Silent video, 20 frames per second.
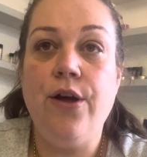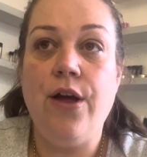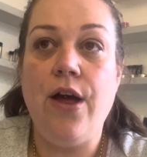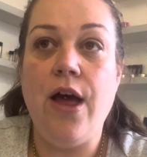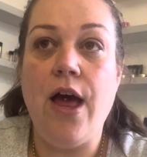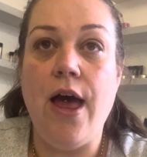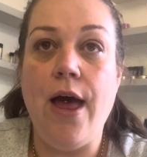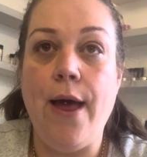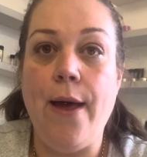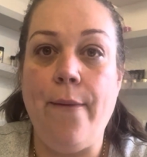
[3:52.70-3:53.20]

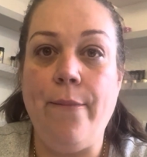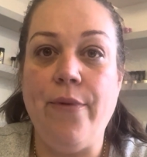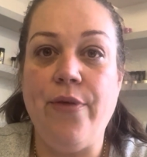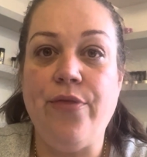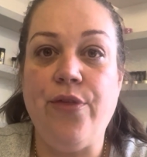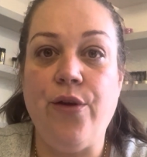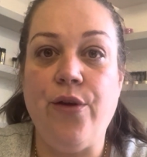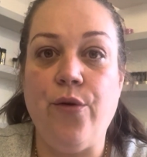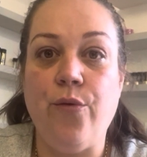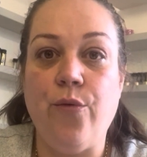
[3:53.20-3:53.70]

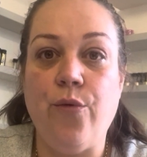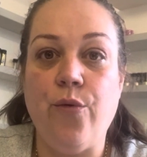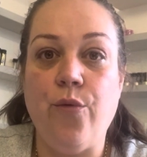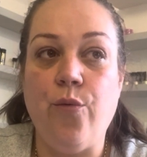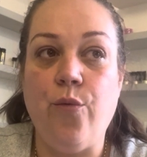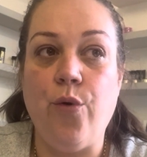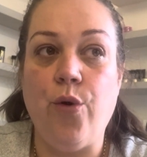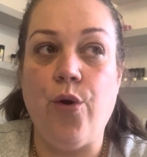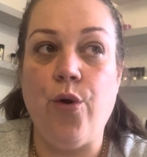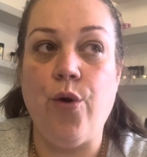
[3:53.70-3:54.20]
that
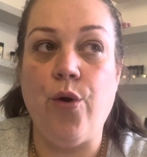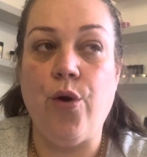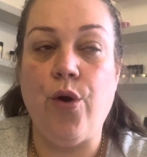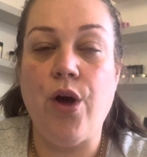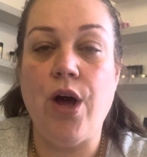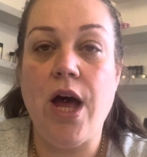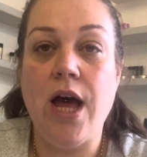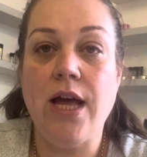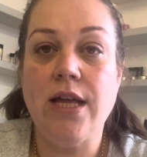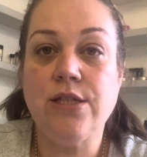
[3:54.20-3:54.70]

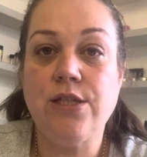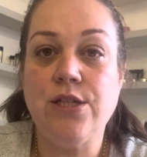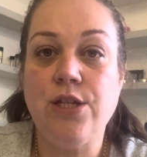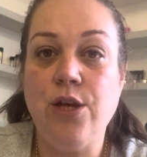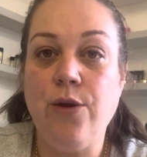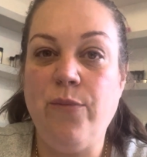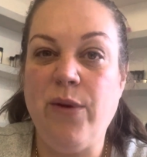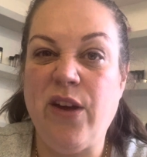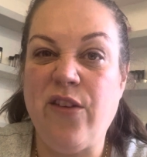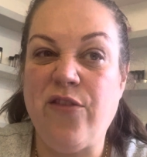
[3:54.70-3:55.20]
were
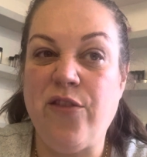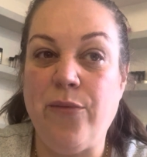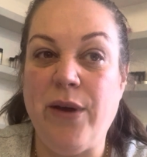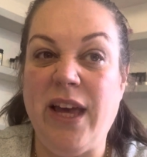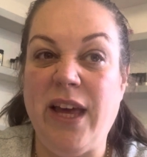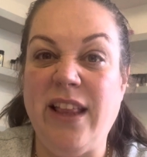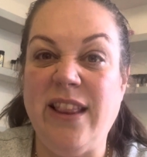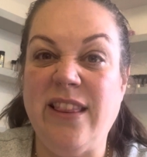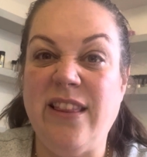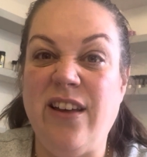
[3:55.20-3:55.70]
too big for
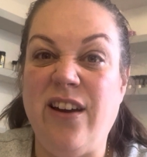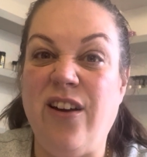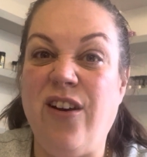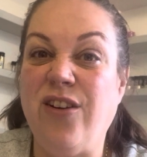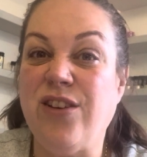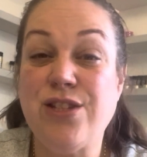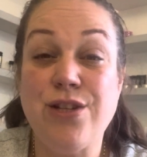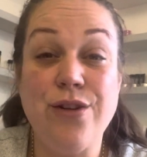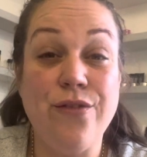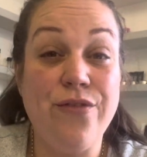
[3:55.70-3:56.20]
me, and that
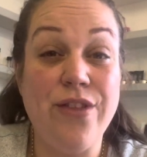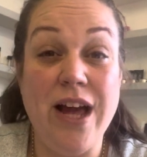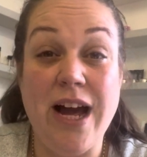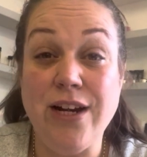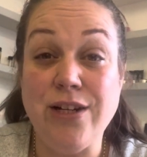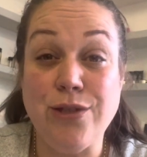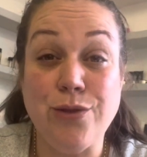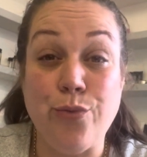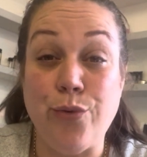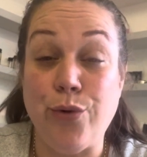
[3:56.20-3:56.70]
all stuff that I
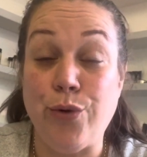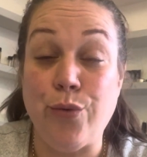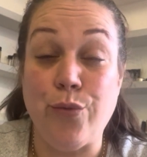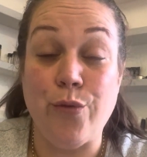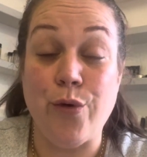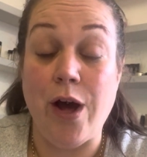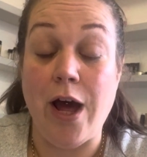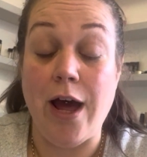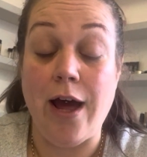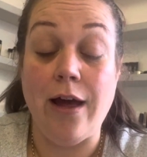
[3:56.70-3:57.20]
just wouldn't
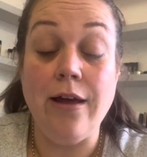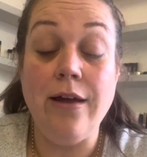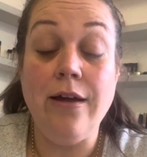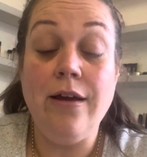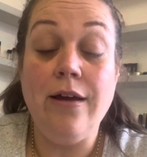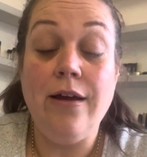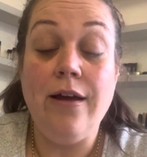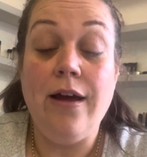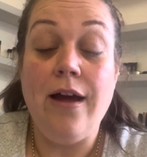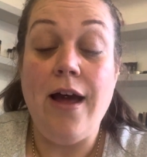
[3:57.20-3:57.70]
wear.
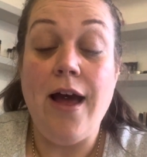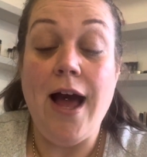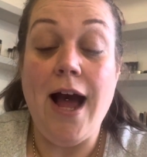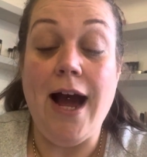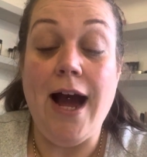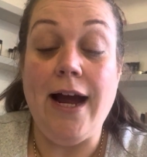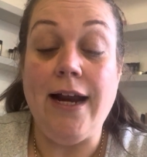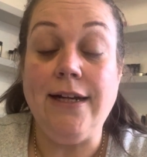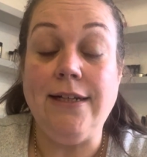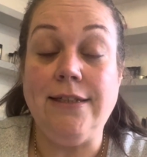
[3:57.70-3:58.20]

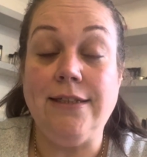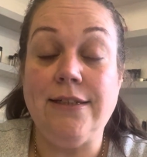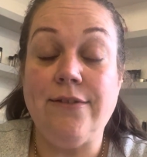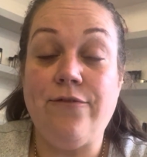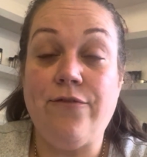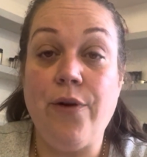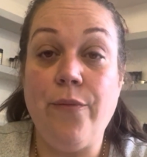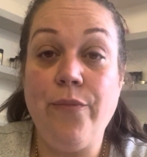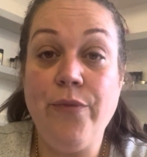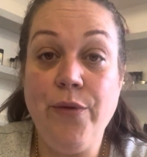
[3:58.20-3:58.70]
And
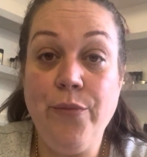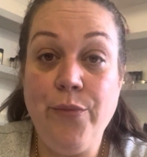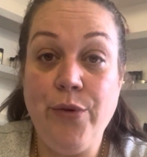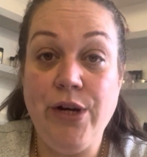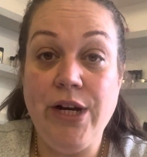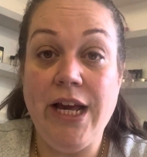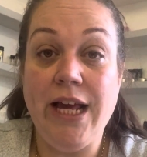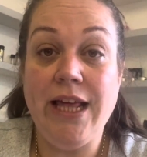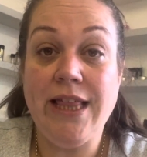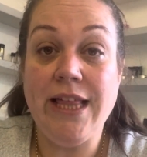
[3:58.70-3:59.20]
from the
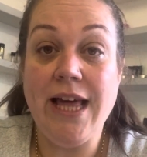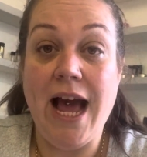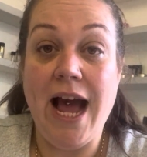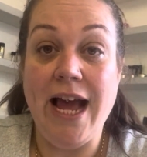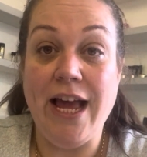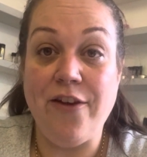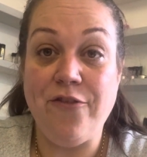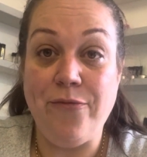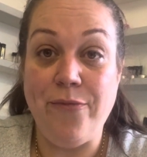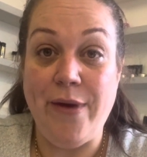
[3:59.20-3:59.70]
money that I
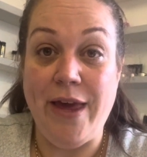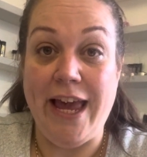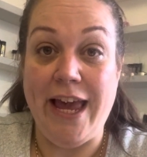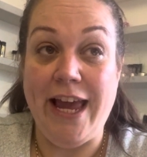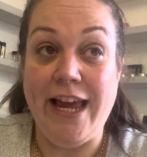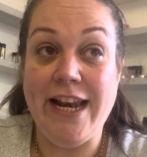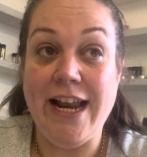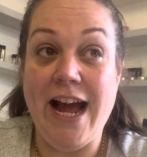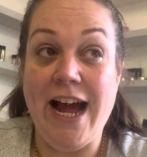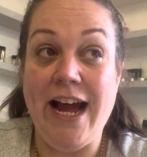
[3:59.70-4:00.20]
have
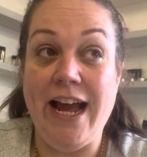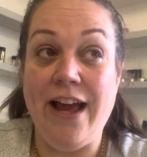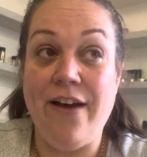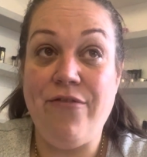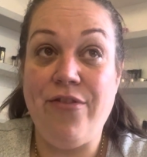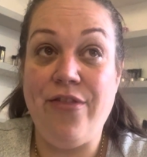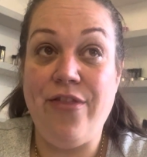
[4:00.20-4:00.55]
made, I have